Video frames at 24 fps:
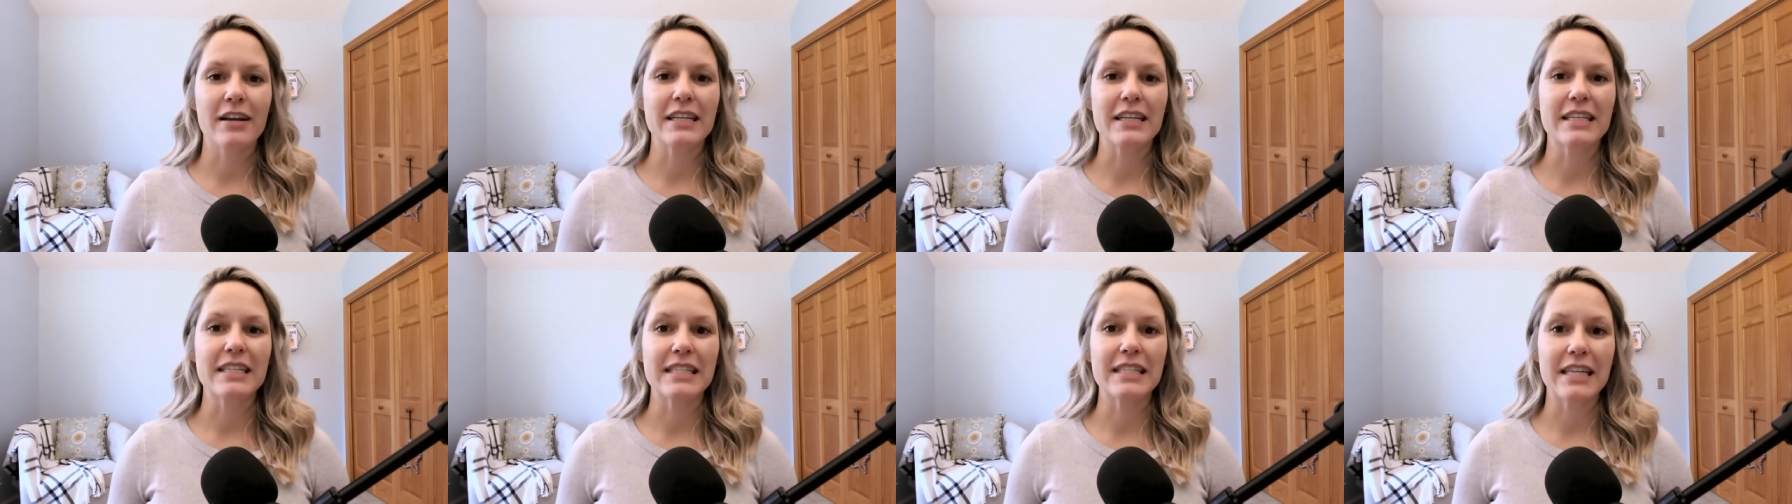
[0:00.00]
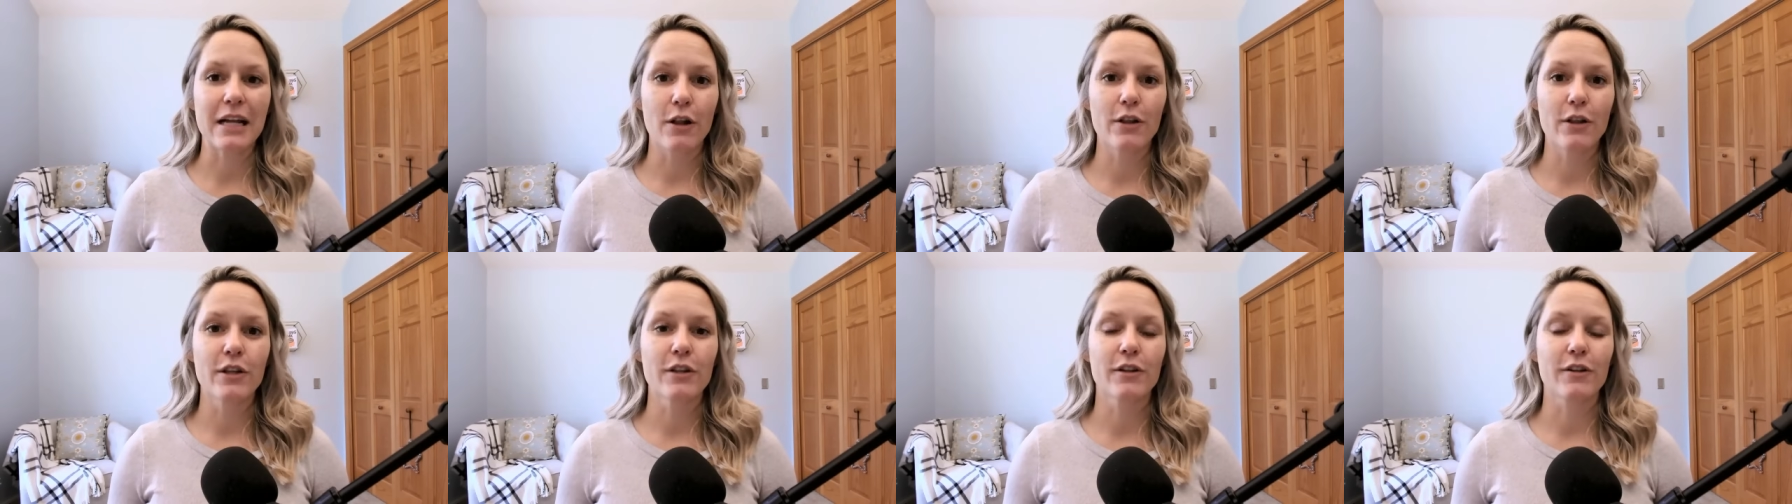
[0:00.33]

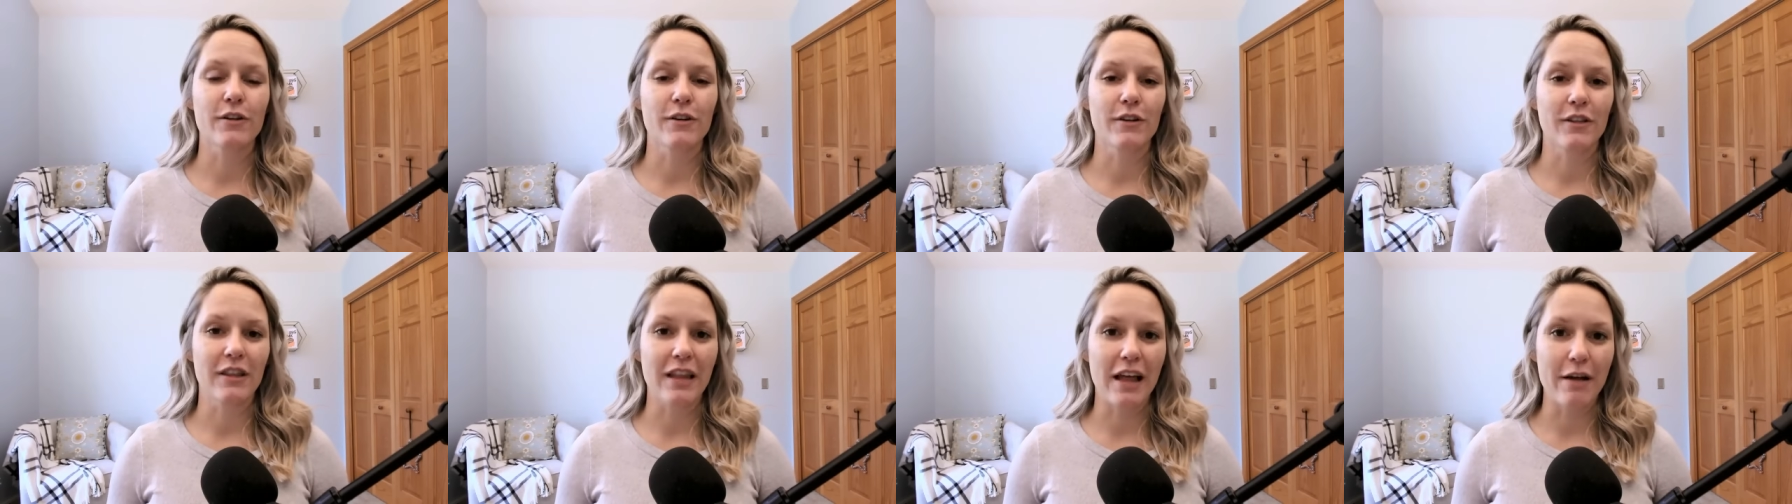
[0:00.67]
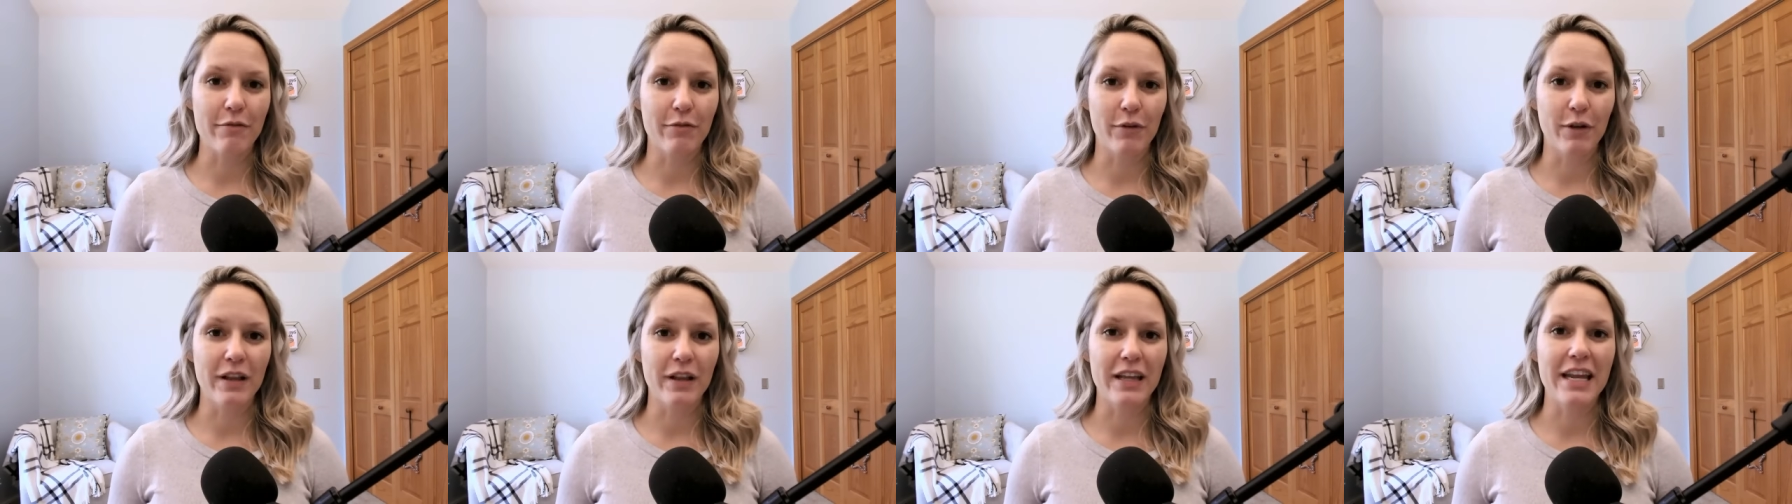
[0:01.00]
cellular
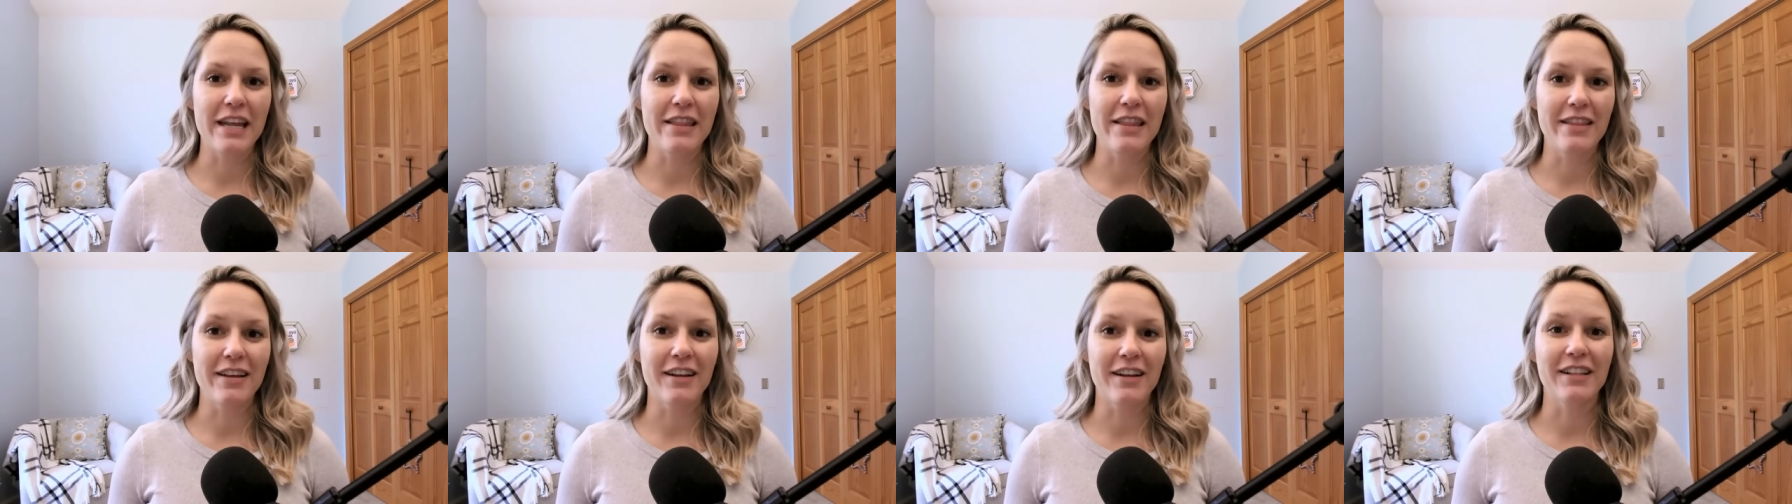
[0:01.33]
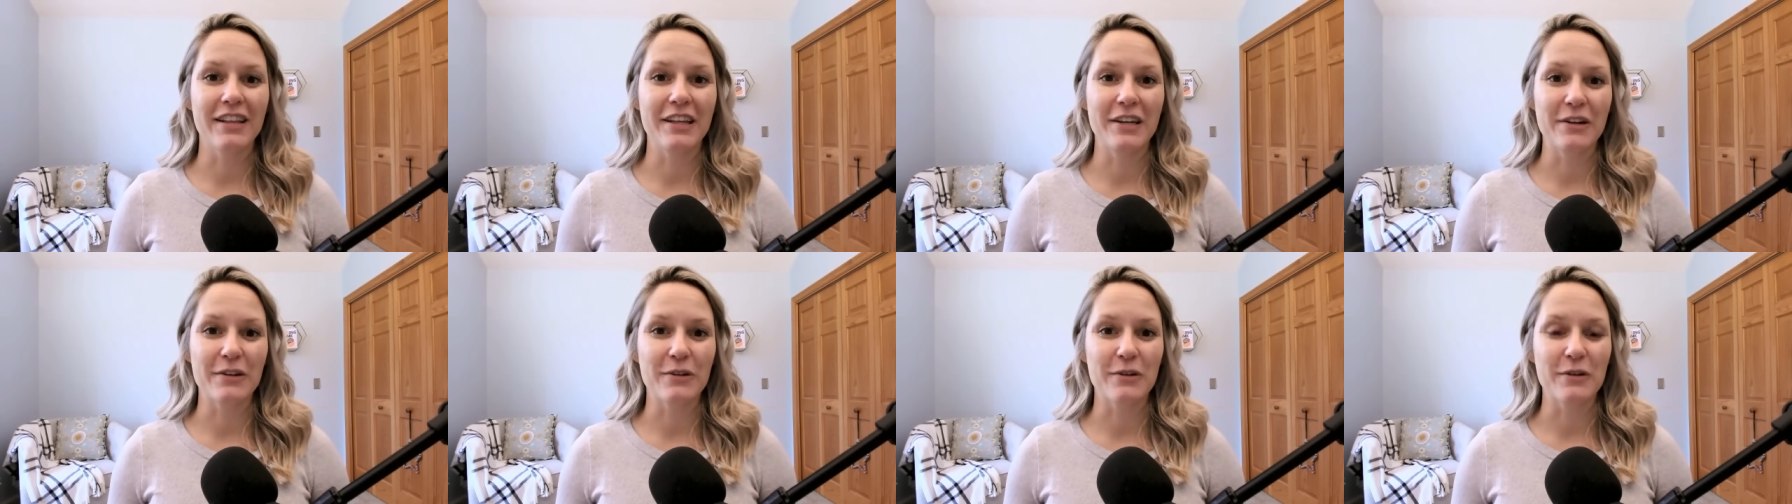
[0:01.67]
level in the
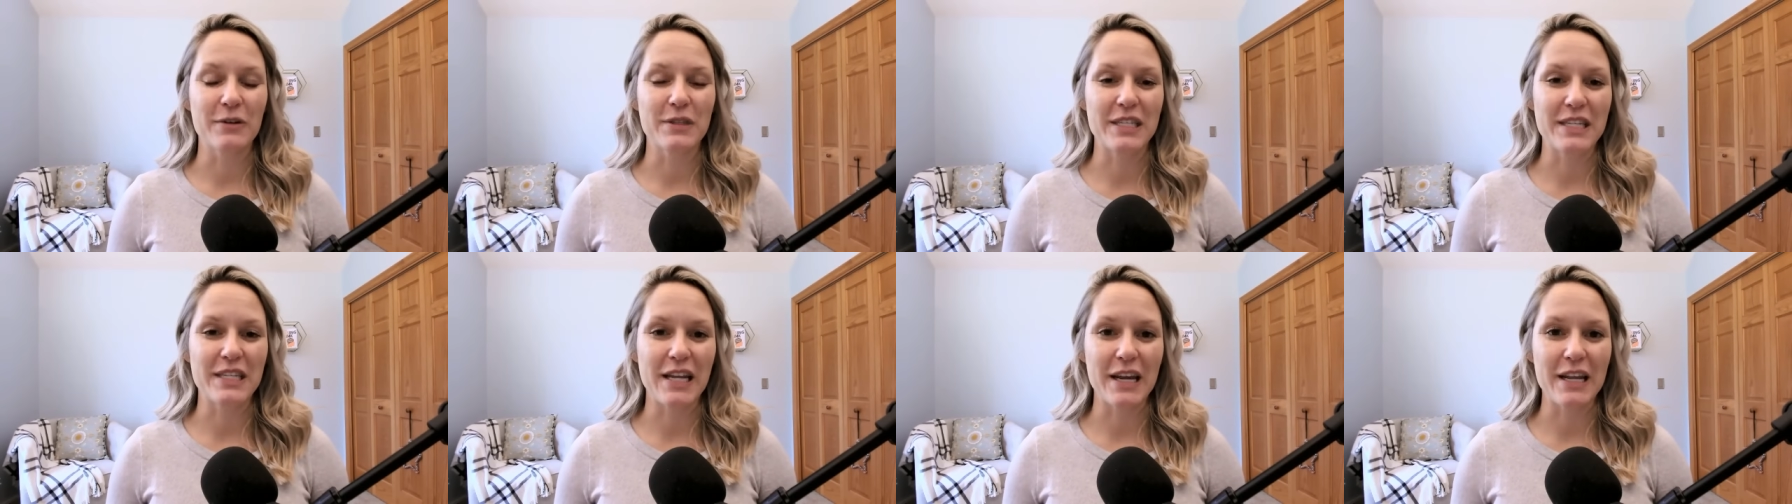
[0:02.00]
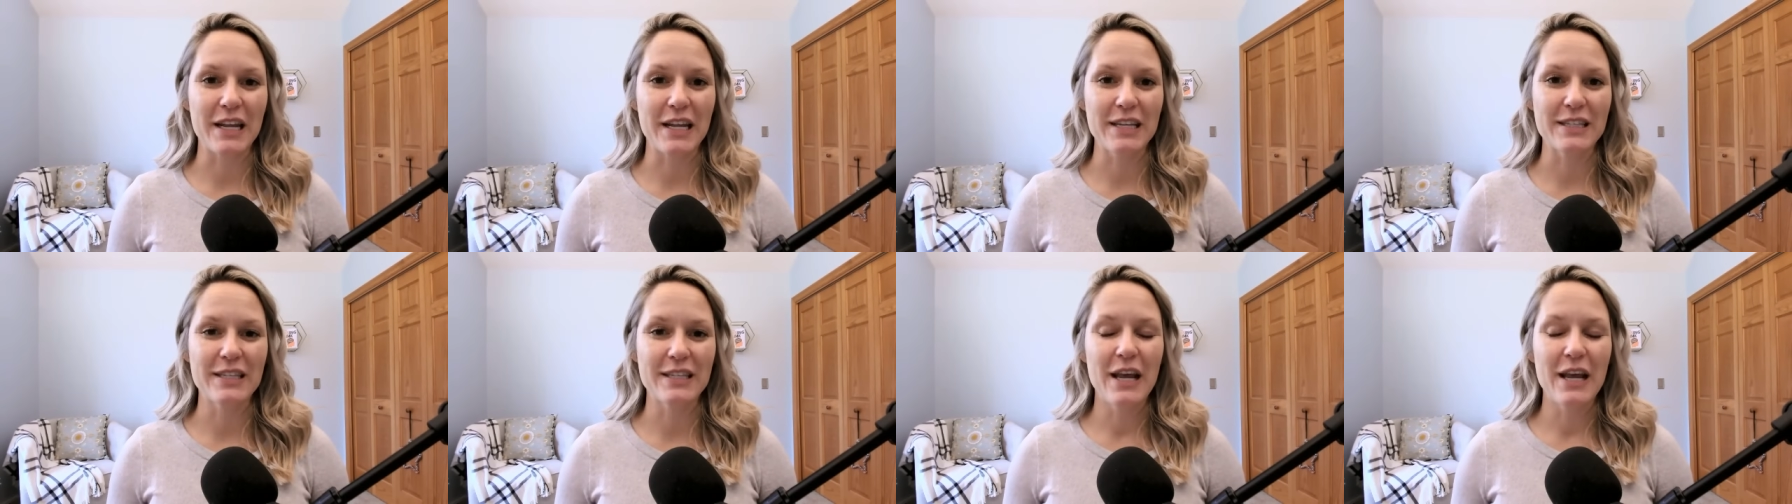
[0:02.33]
clinical studies,